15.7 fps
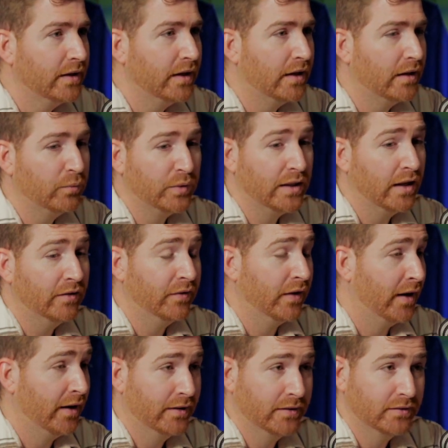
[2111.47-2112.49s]
And we love
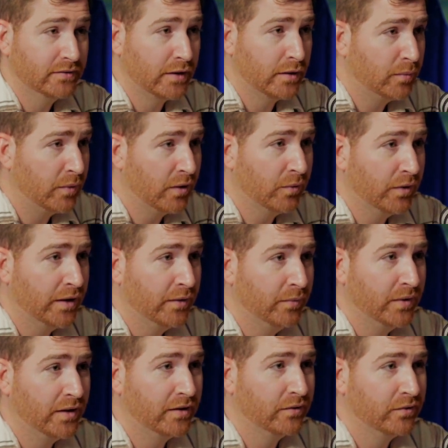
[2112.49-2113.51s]
that. Send them our way
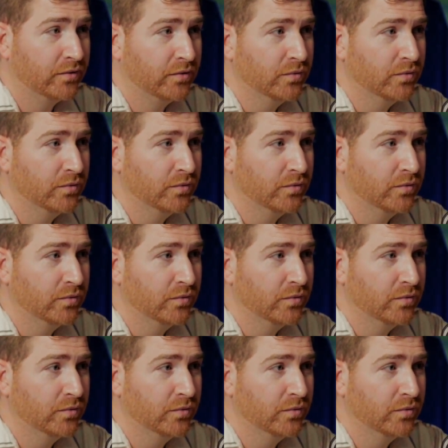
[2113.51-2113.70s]
because